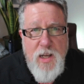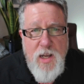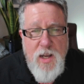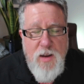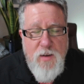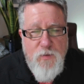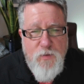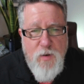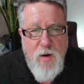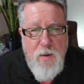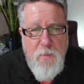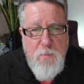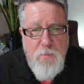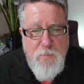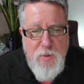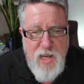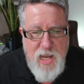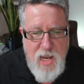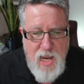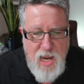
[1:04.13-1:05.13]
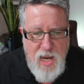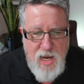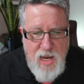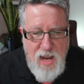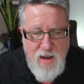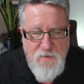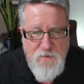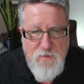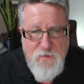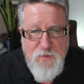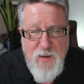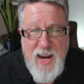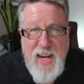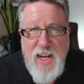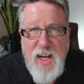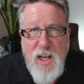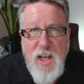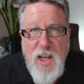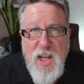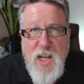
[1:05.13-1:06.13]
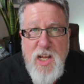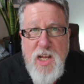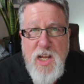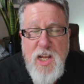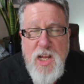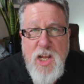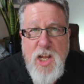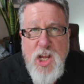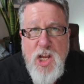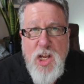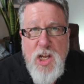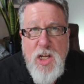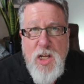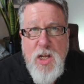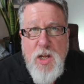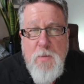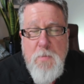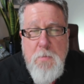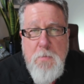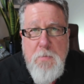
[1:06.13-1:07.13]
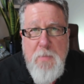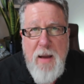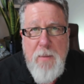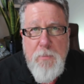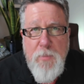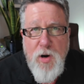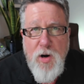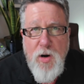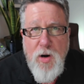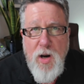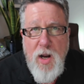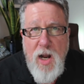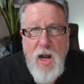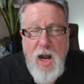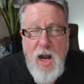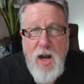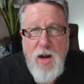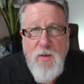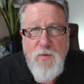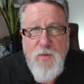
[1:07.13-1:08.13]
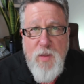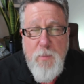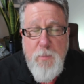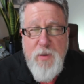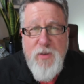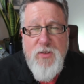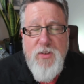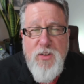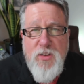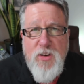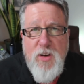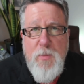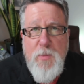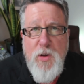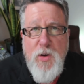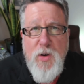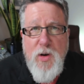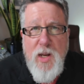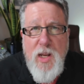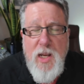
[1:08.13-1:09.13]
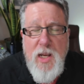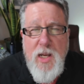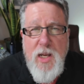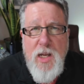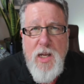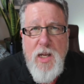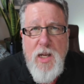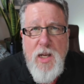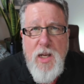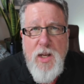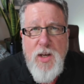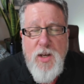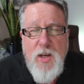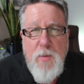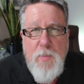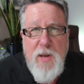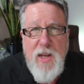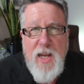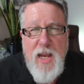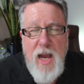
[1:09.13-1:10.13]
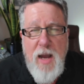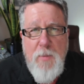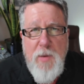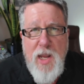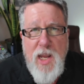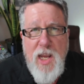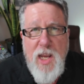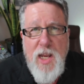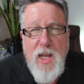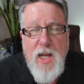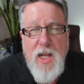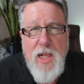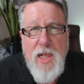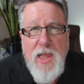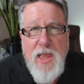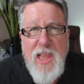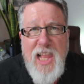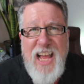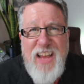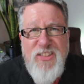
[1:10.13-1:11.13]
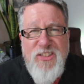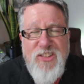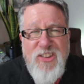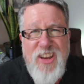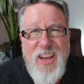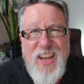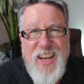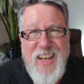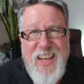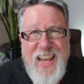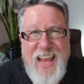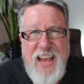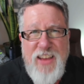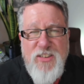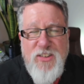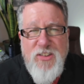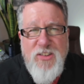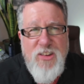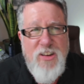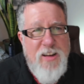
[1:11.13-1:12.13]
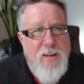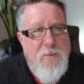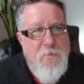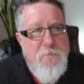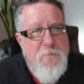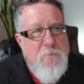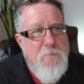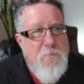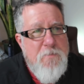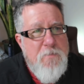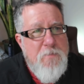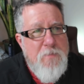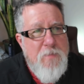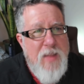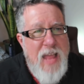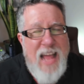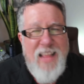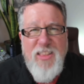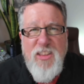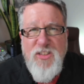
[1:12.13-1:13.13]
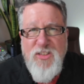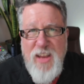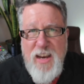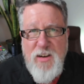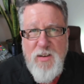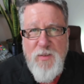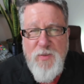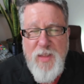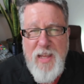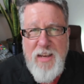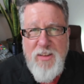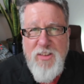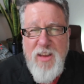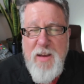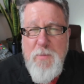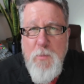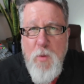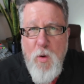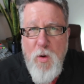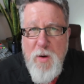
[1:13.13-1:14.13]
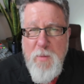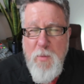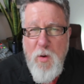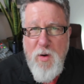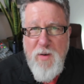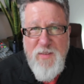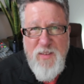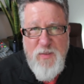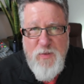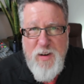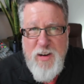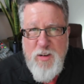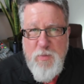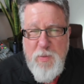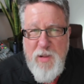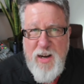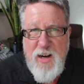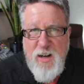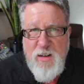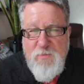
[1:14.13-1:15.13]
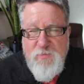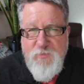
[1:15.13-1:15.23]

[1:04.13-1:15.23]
from being a vital member of the business community to becoming less and less at the center of things and more of a fringe player.